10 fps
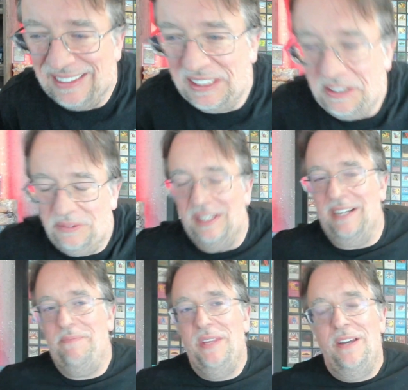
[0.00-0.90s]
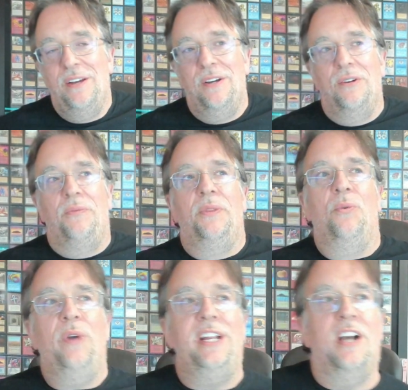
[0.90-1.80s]
Right?
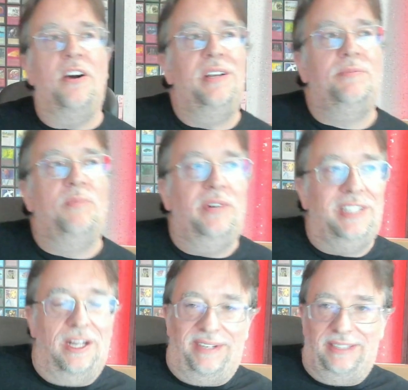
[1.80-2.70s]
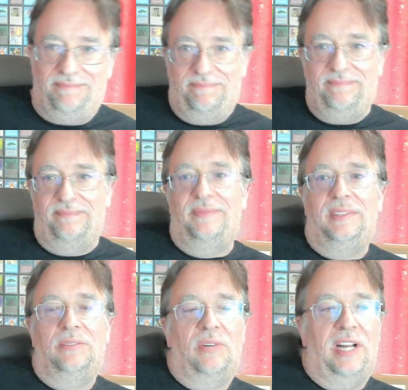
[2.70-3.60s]
We know there's more coming,
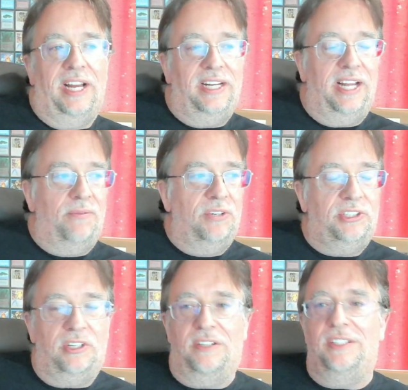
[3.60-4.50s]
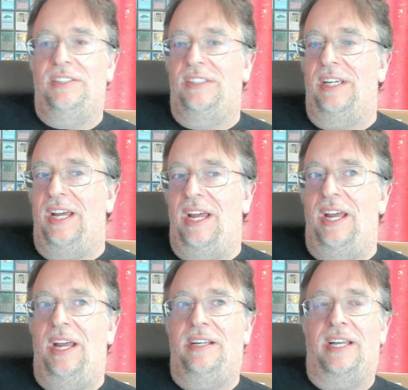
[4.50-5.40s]
right? And we're starting to
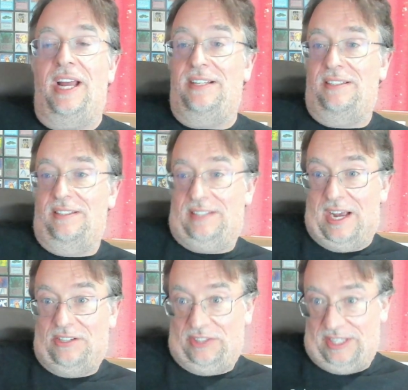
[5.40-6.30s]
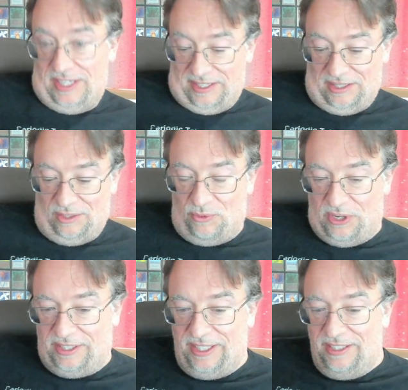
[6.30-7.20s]
see cases actually hit the
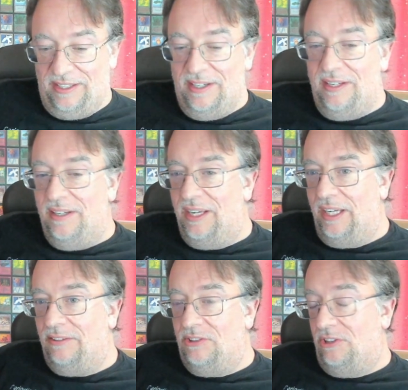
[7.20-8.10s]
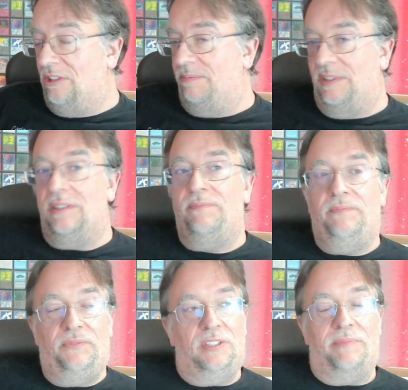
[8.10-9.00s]
market, and stupid
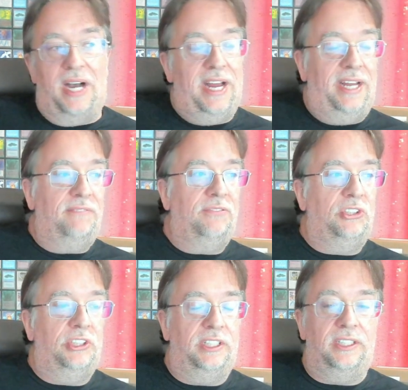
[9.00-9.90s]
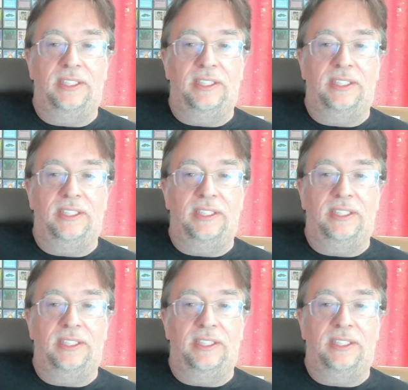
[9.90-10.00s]
to buy it for sure.